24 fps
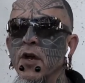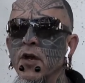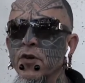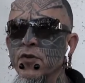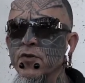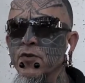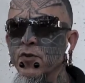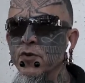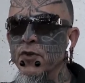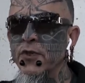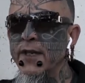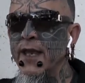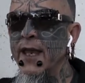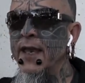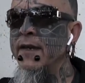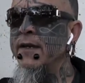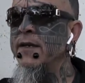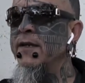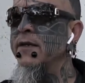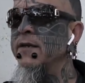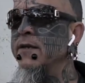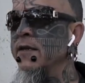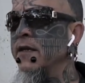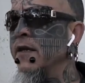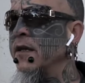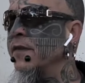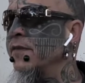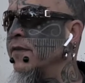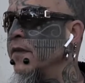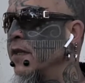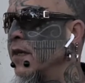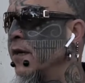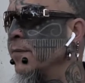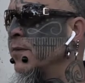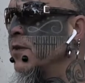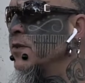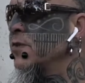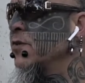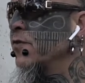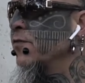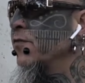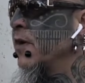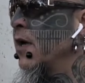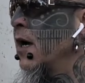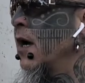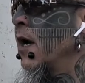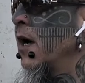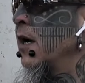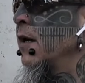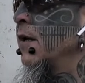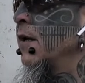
created in the image of God.